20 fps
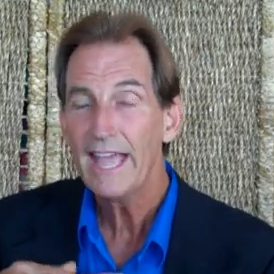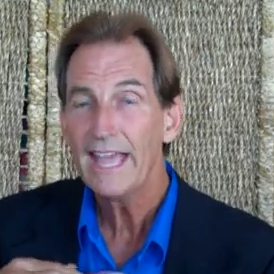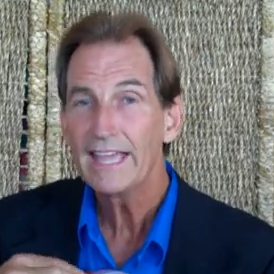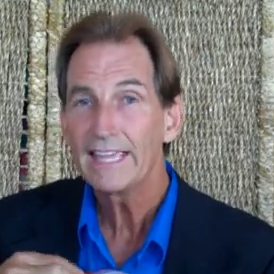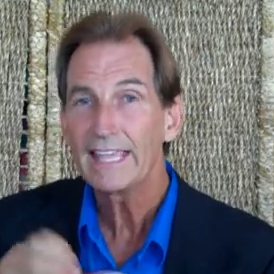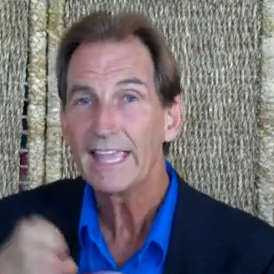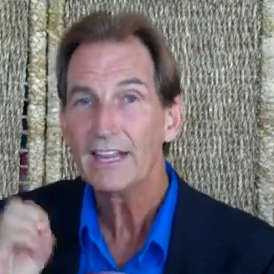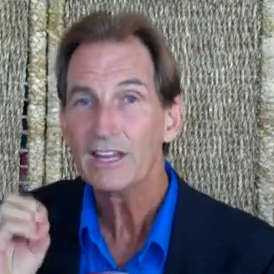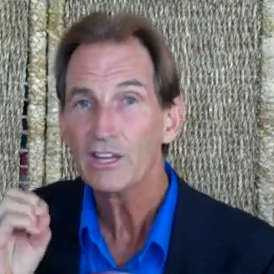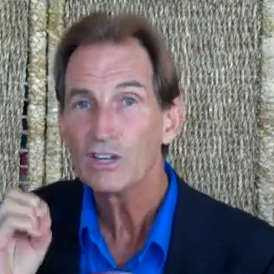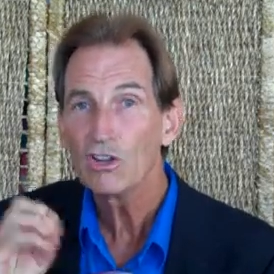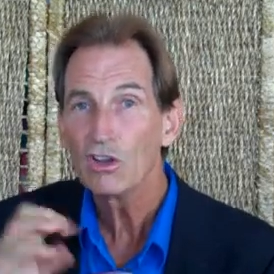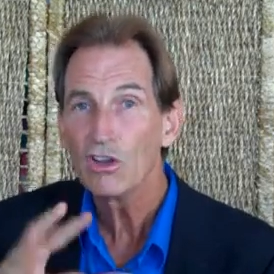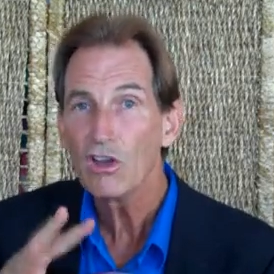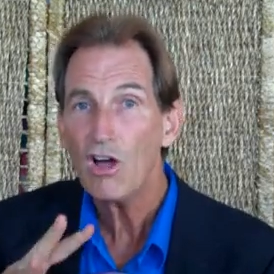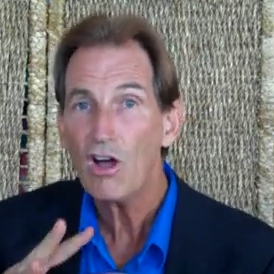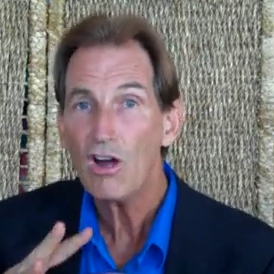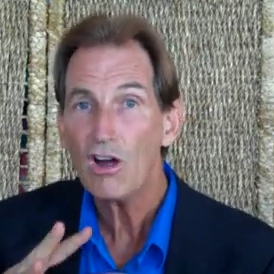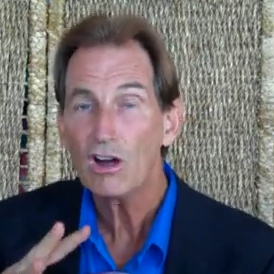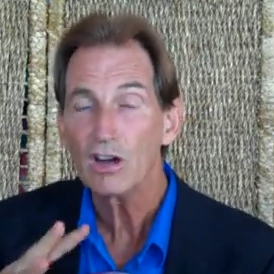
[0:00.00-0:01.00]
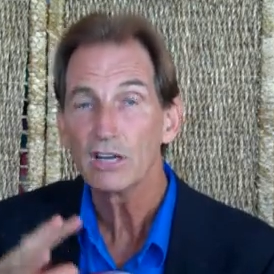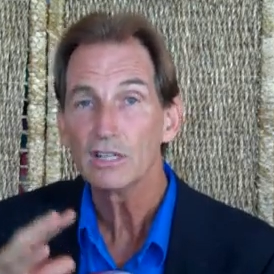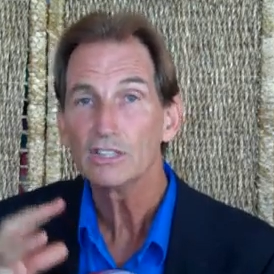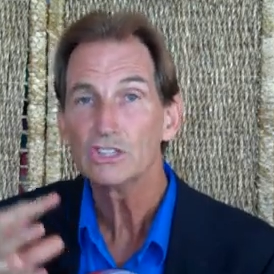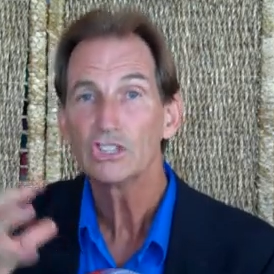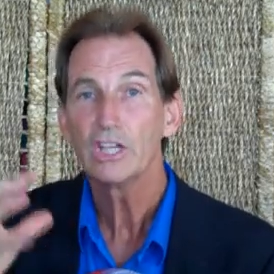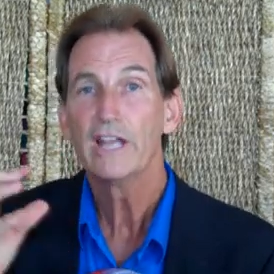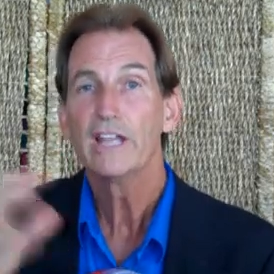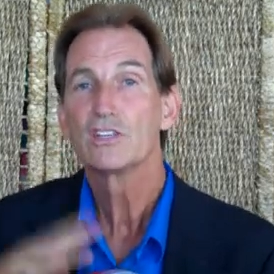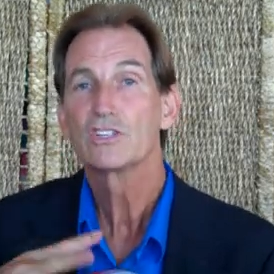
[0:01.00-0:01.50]
can
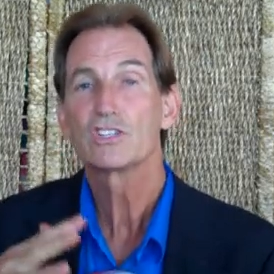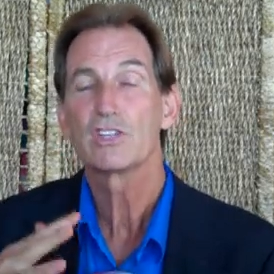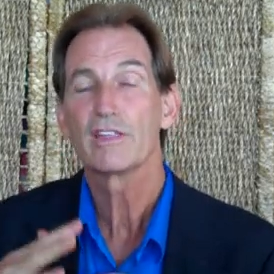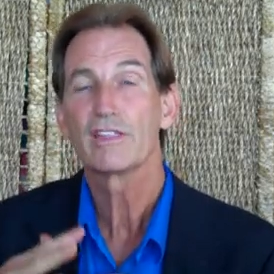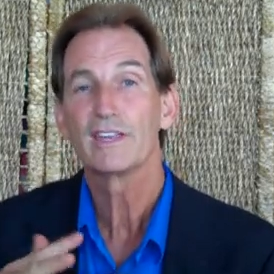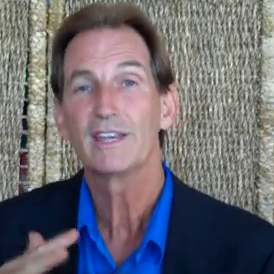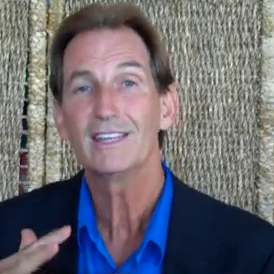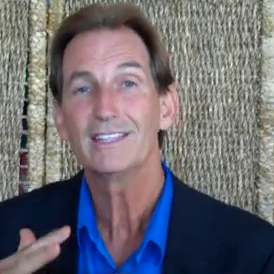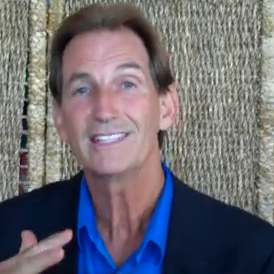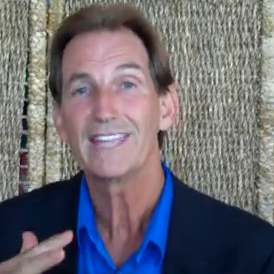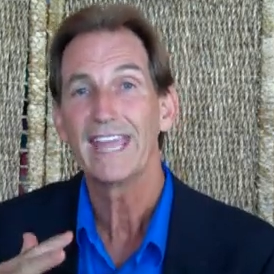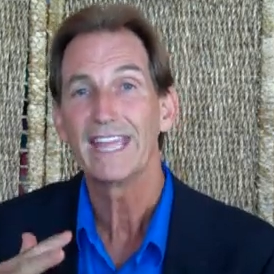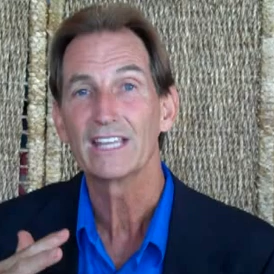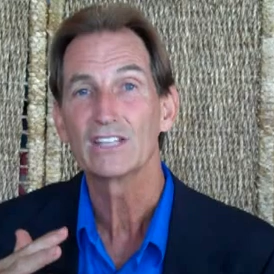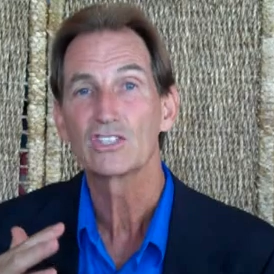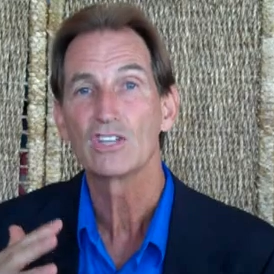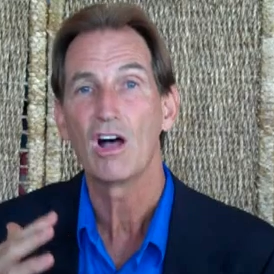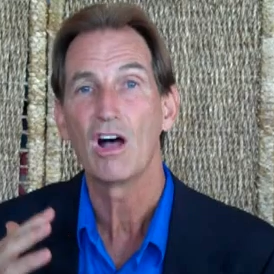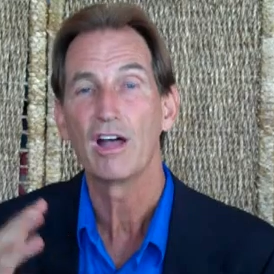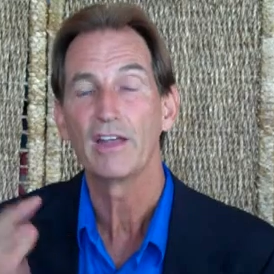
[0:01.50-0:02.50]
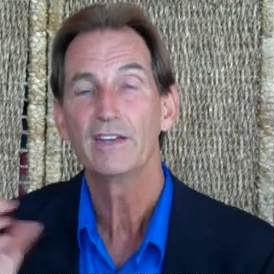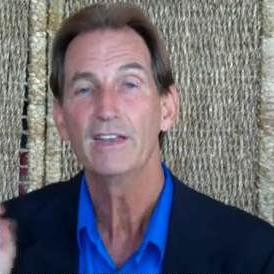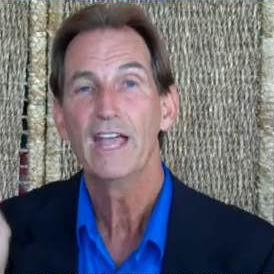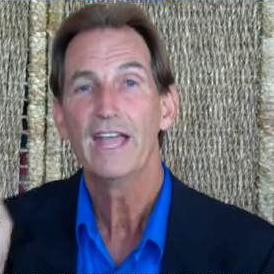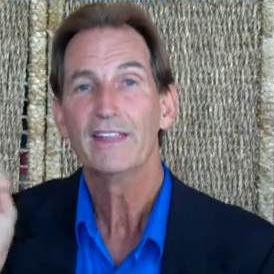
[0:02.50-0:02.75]
enlarge so that it takes on